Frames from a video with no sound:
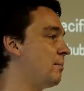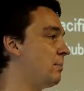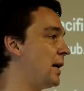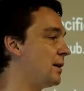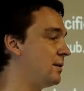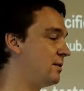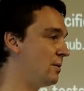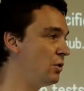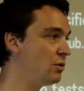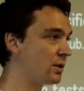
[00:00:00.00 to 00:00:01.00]
compliant
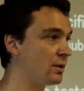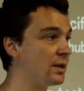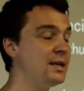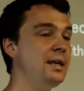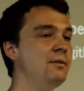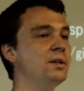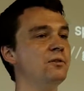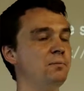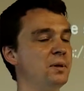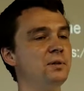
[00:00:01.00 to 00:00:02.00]
distribution, even
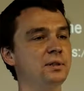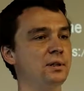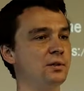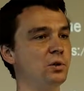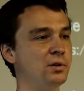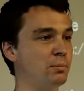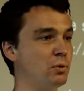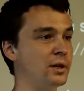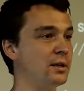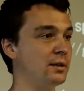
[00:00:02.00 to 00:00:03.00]
if Pivotal is not
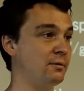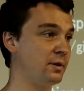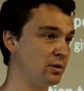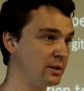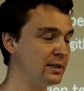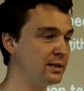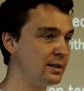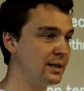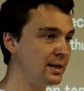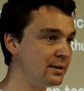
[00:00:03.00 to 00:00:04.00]
supporting it officially
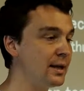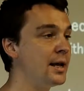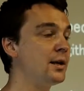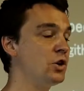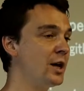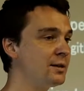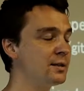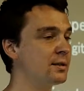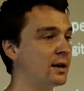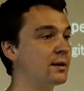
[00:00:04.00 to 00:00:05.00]
yet,
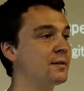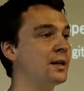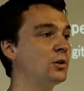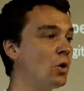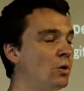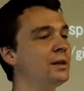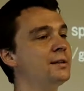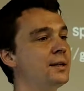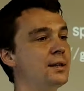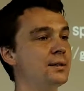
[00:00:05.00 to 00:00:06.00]
chances are that it
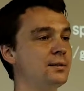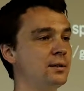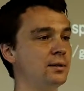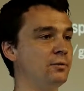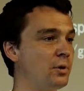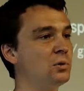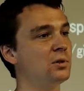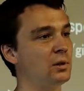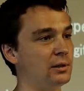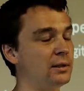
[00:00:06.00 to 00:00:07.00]
only takes a single phone
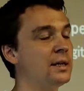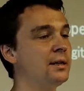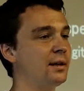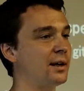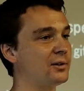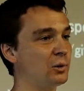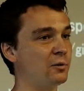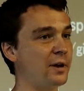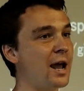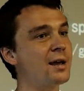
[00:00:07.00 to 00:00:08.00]
call and sort
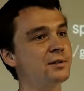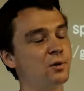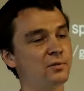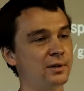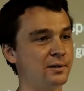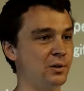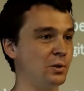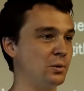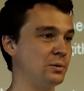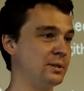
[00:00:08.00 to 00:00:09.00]
of ask of
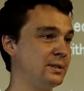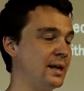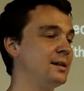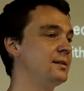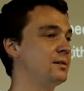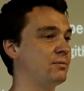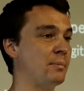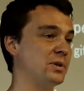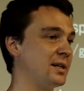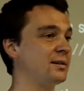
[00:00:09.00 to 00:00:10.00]
a sales
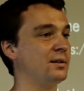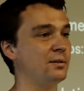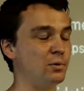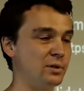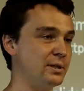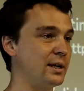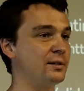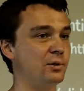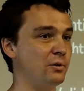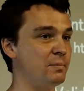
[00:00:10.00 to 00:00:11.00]
representative or
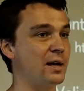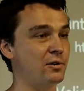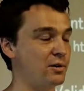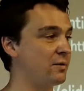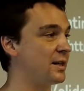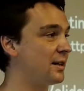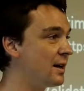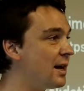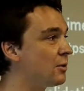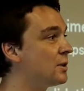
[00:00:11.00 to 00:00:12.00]
sales sort of manager of that
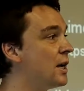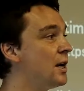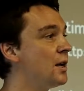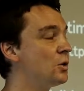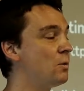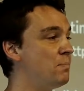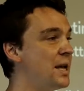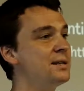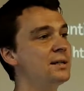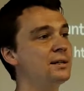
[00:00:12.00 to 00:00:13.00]
account to
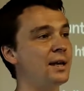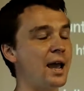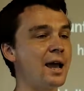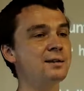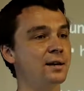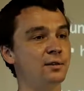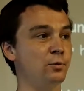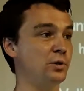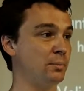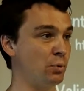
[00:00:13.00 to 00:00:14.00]
basically ask us
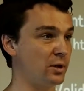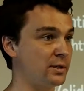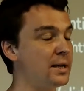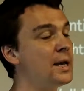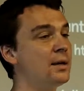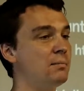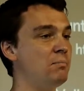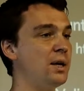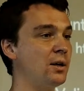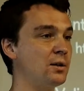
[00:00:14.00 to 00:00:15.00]
for support.
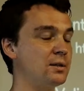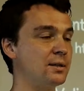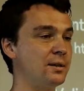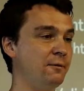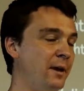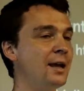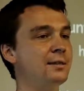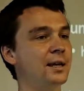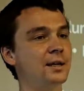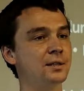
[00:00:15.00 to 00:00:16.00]
Because the
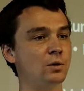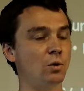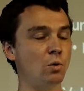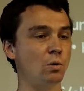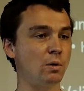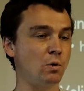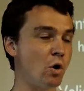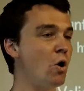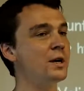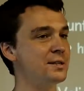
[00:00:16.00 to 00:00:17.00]
fact that
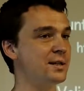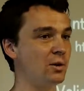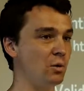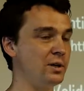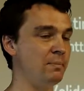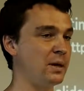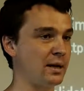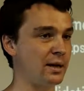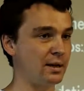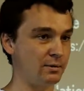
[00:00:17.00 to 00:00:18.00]
Hawk is now
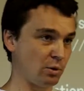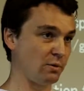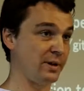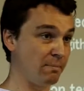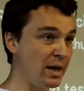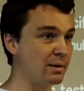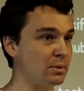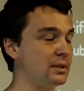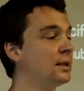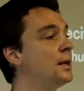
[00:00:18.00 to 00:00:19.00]
ODPi sort of
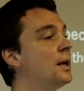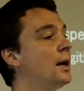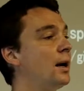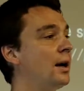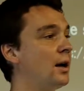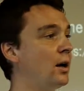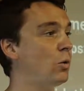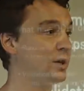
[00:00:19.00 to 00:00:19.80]
compatible, or